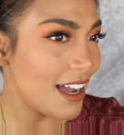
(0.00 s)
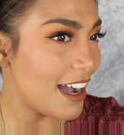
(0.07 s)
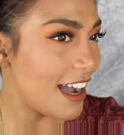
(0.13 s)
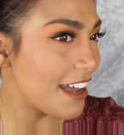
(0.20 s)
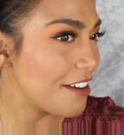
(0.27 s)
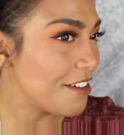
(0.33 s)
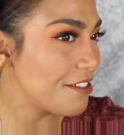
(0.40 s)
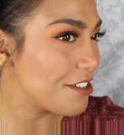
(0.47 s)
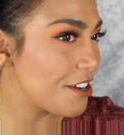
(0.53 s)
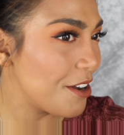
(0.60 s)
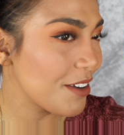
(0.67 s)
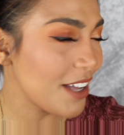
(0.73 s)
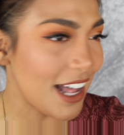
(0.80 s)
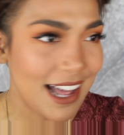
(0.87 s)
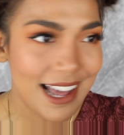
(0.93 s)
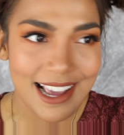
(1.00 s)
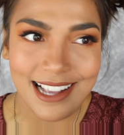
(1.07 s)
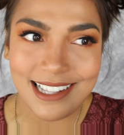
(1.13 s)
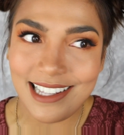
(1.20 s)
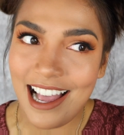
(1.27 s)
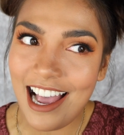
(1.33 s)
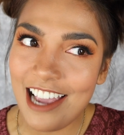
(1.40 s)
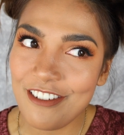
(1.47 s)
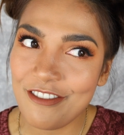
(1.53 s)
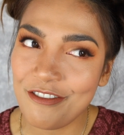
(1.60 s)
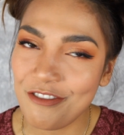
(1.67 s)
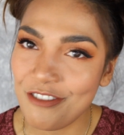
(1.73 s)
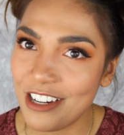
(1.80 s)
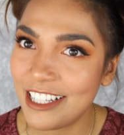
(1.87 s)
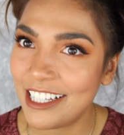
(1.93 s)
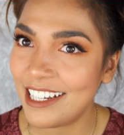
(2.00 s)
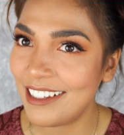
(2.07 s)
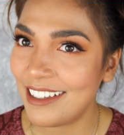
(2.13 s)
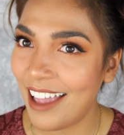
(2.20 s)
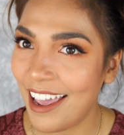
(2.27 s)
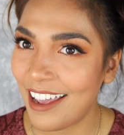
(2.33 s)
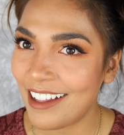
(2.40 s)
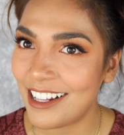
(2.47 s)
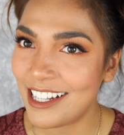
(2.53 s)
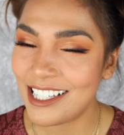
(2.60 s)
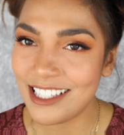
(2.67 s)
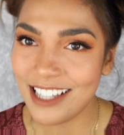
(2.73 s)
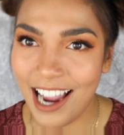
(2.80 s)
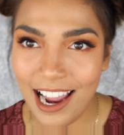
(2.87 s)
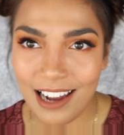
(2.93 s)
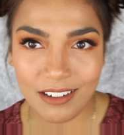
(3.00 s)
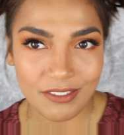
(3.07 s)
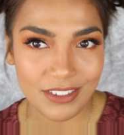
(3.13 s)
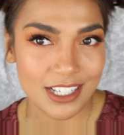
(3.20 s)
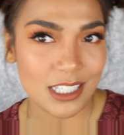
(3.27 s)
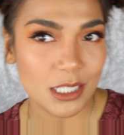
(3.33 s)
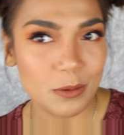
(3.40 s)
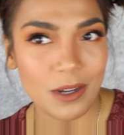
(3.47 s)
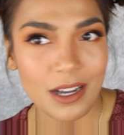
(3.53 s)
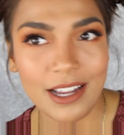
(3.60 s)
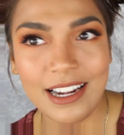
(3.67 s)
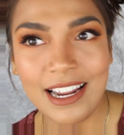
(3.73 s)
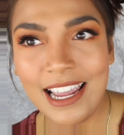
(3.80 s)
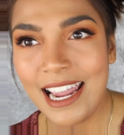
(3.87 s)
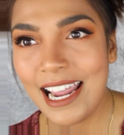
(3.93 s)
I don't know, guys, I really like the style of this one.